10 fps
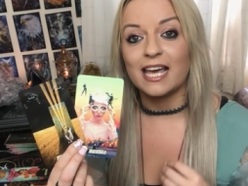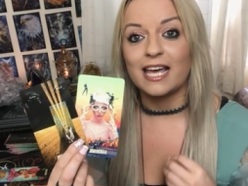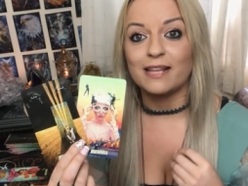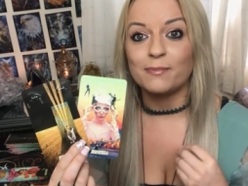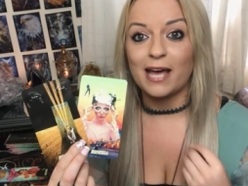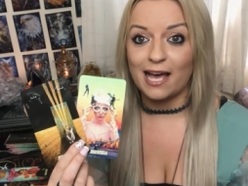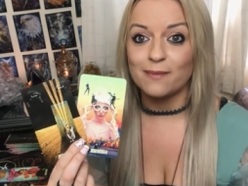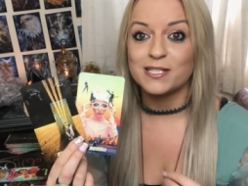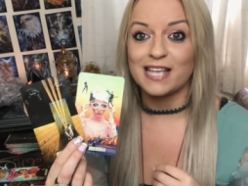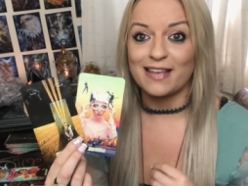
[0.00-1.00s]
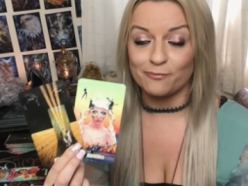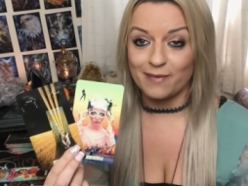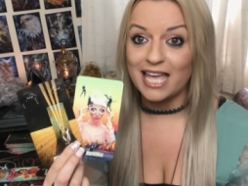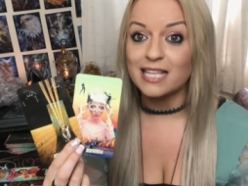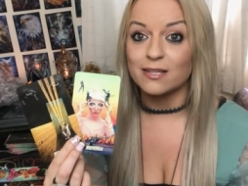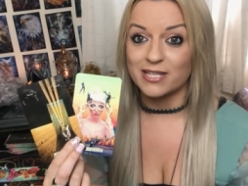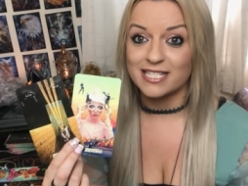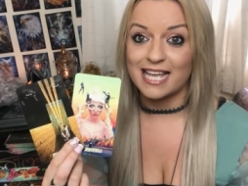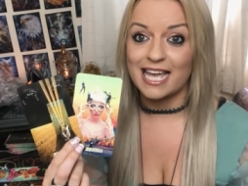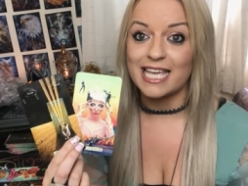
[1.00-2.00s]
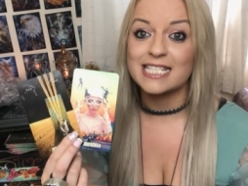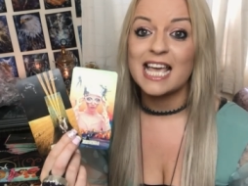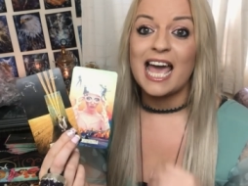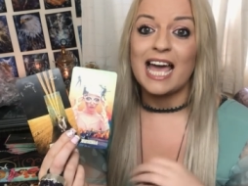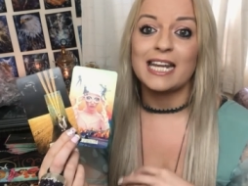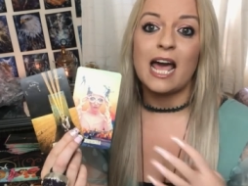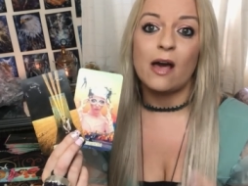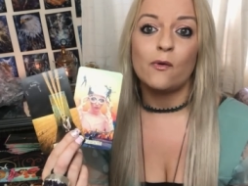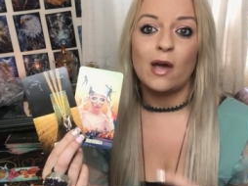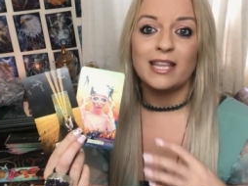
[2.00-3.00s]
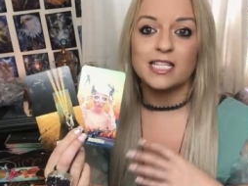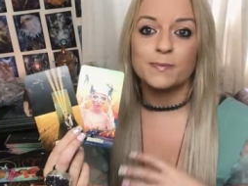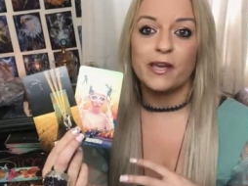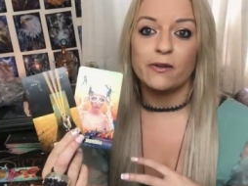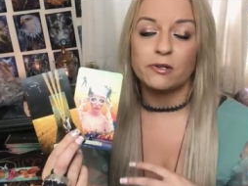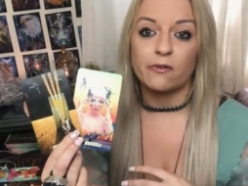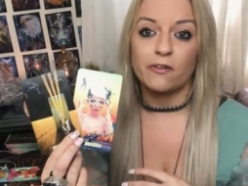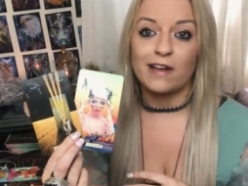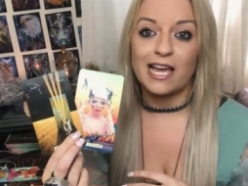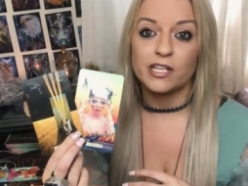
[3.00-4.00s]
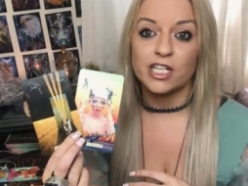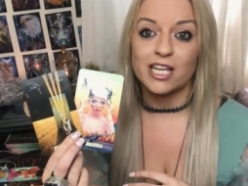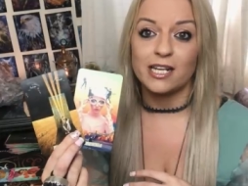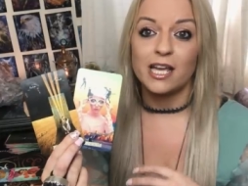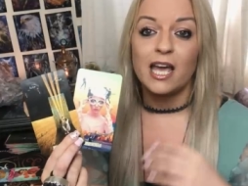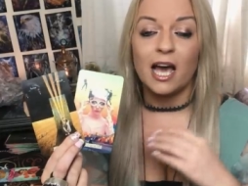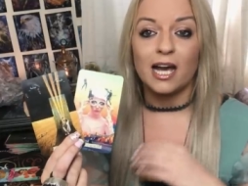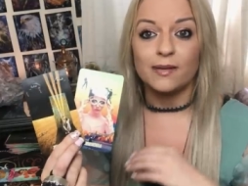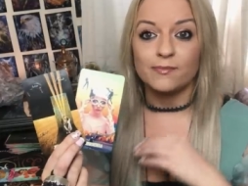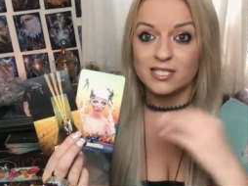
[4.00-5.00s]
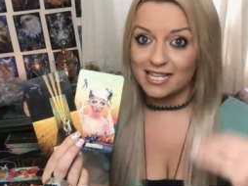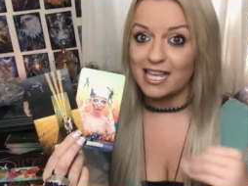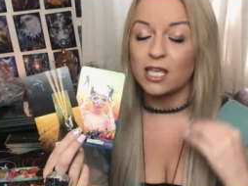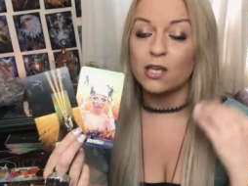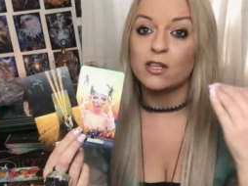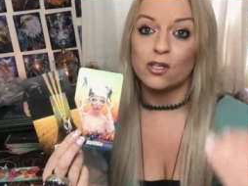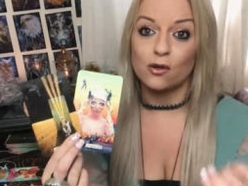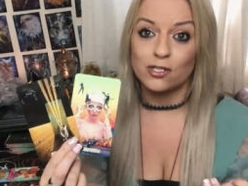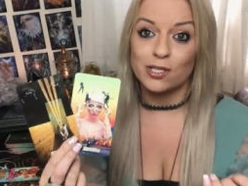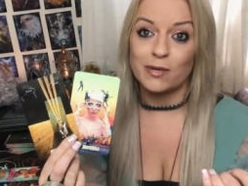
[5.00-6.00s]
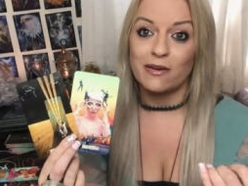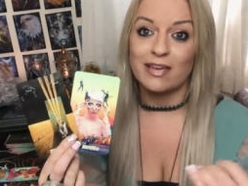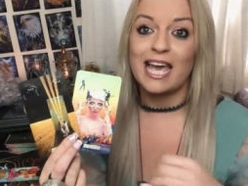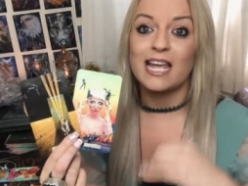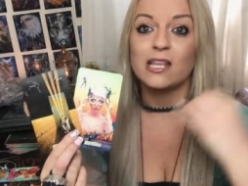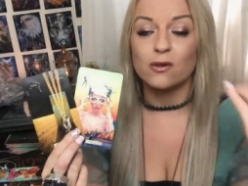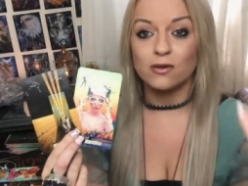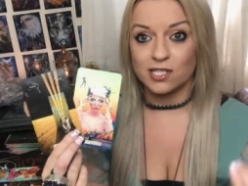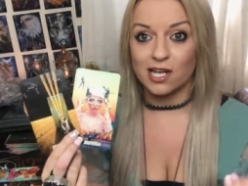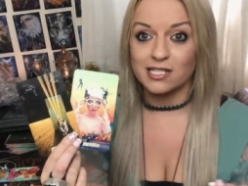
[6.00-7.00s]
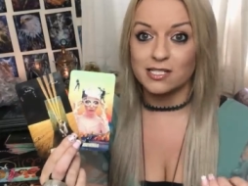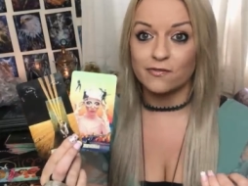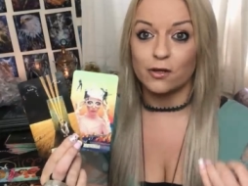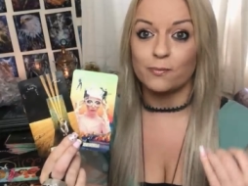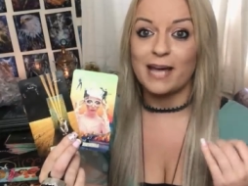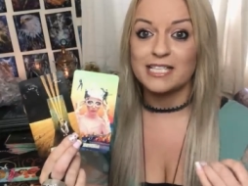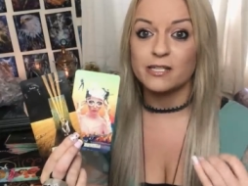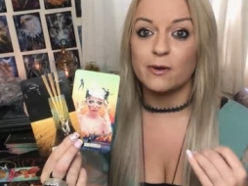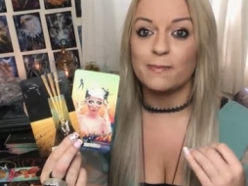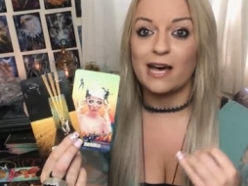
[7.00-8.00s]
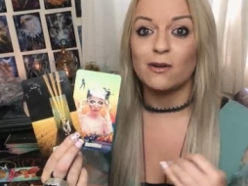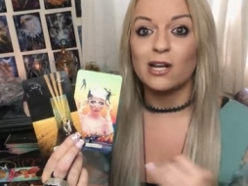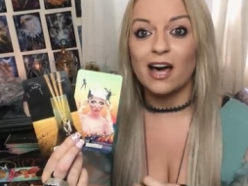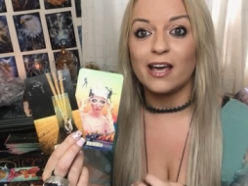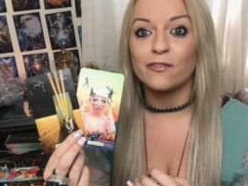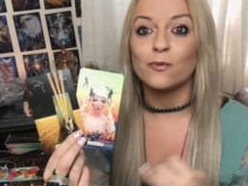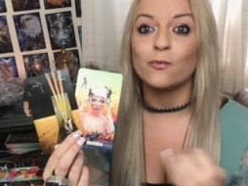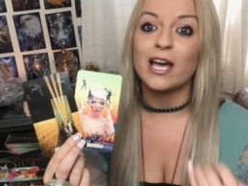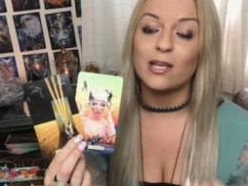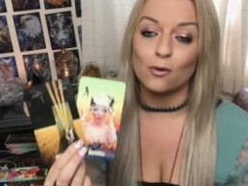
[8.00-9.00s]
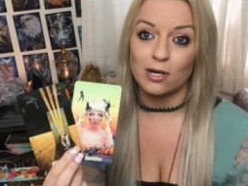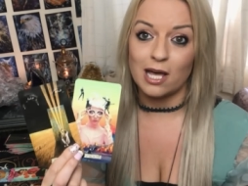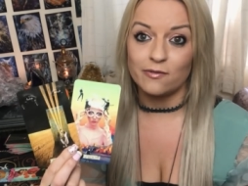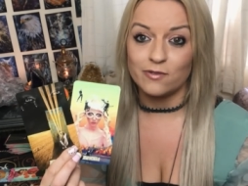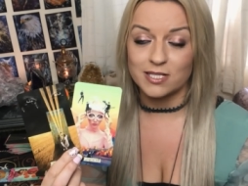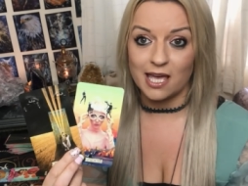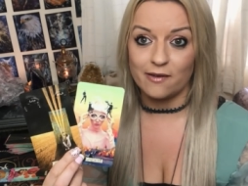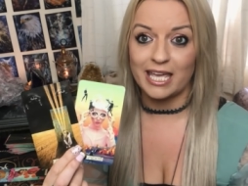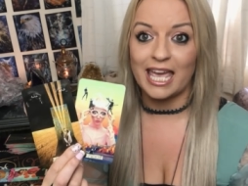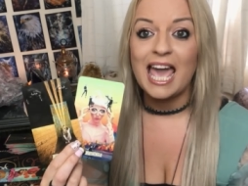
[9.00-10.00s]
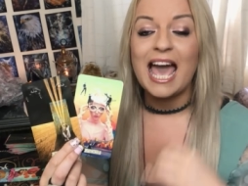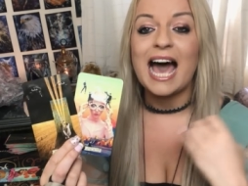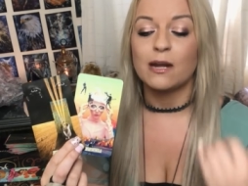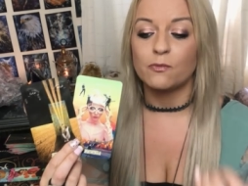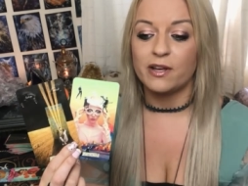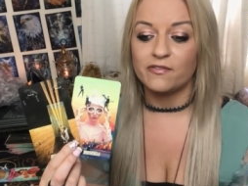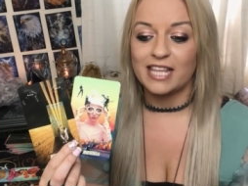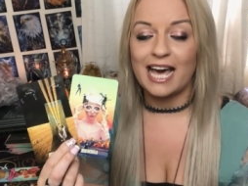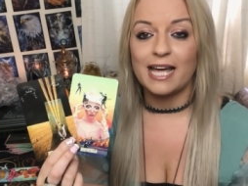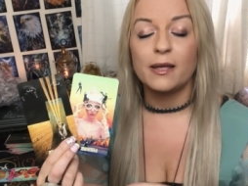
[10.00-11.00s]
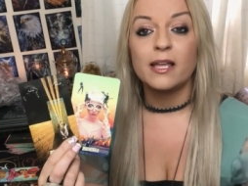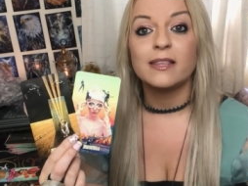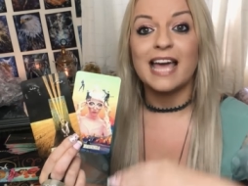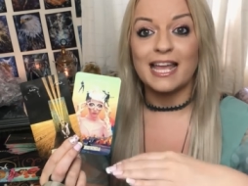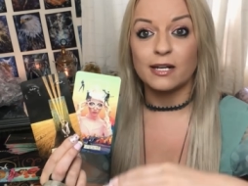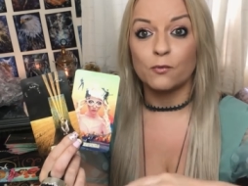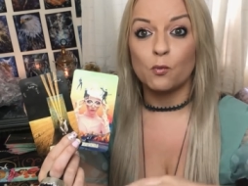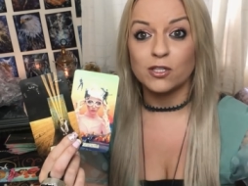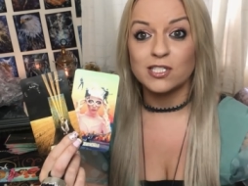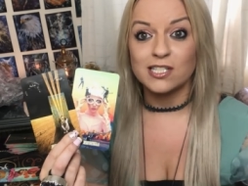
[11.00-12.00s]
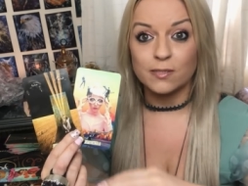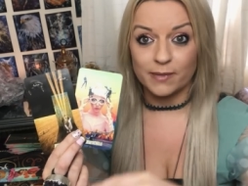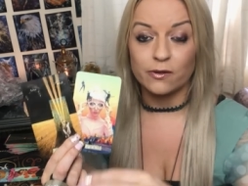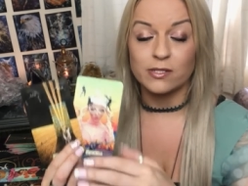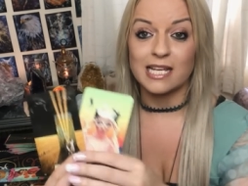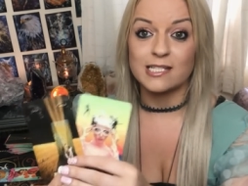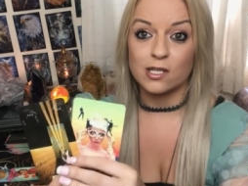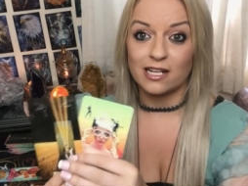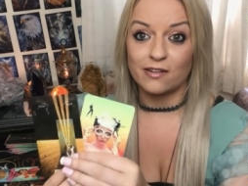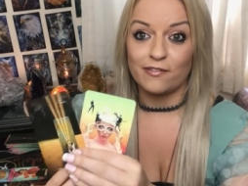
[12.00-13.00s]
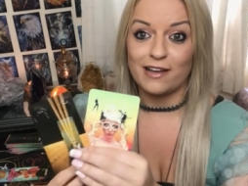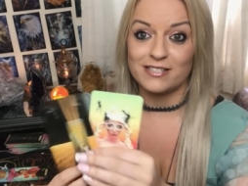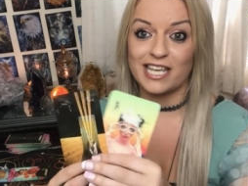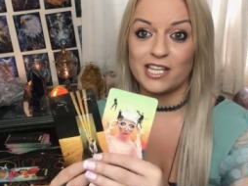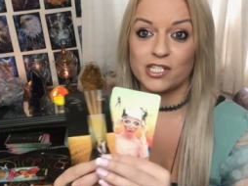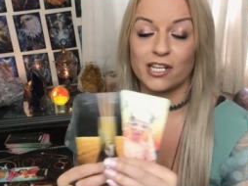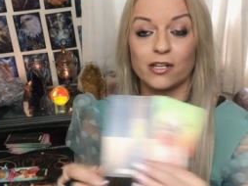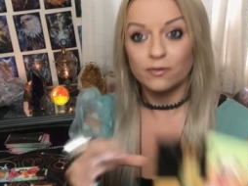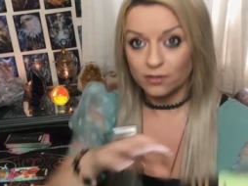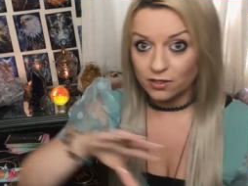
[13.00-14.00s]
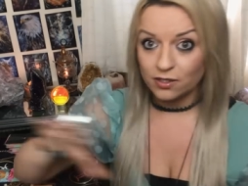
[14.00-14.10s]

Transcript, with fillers: that perhaps they've made the mistakes. And now, in this period of reflection, um, seeing you that you're doing okay, that you're starting to feel better about life and where your life is going. And with that, then wanting to build a solid foundation